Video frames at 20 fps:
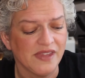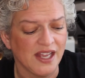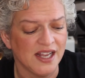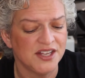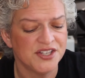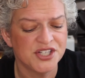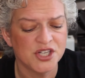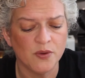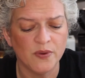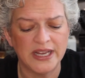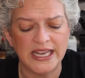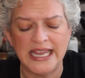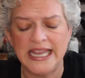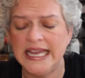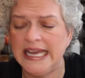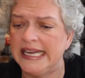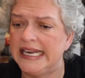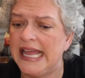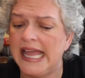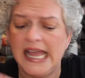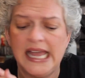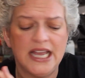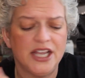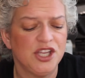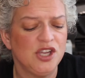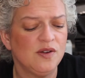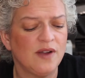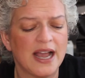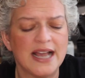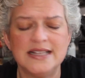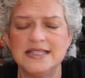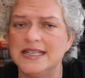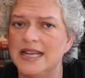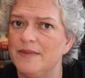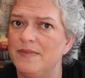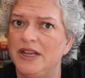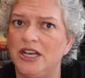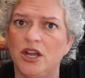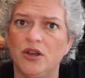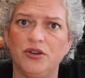So again, you guys let
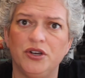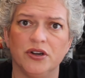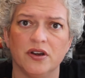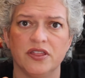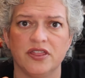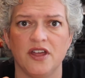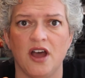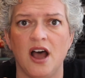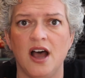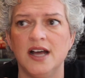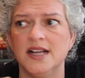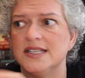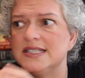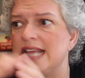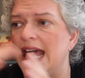me know your thoughts.